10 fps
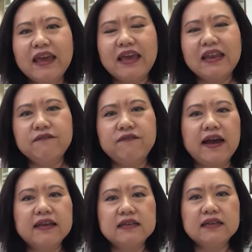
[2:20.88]
And then
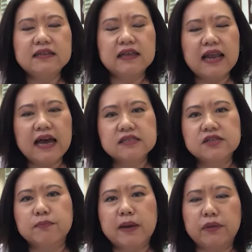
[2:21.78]
finally, the last
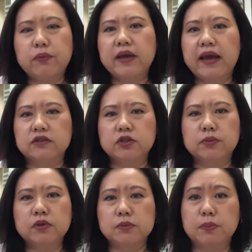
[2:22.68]
of my 3
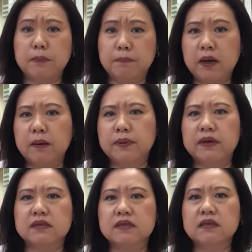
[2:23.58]
attributes being
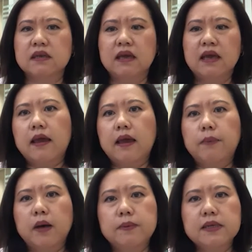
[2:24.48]
purpose. And
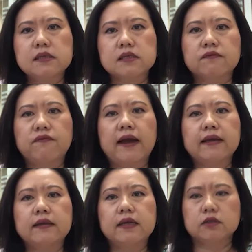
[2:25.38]
purpose is
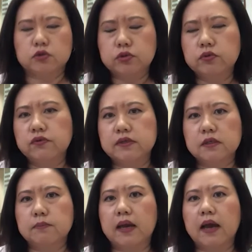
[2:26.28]
finding the true
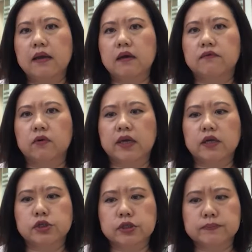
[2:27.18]
reason behind our
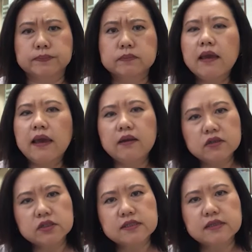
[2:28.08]
vocation. And
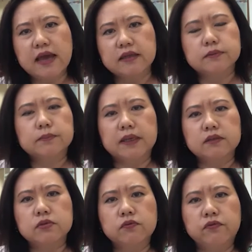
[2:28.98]
not just that, but
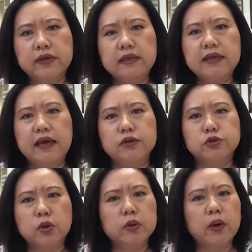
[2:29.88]
to really
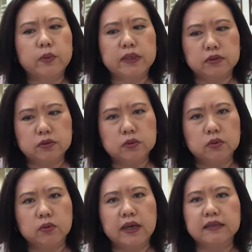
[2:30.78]
enjoy what we
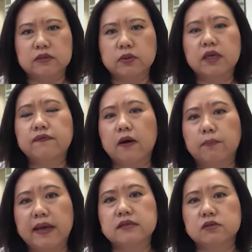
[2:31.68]
do and to give our
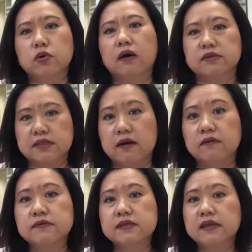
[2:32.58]
best to
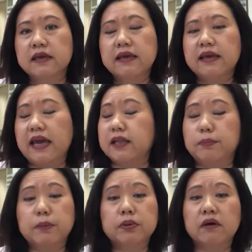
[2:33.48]
ourselves and the
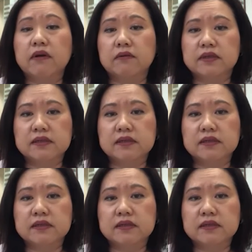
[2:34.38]
people around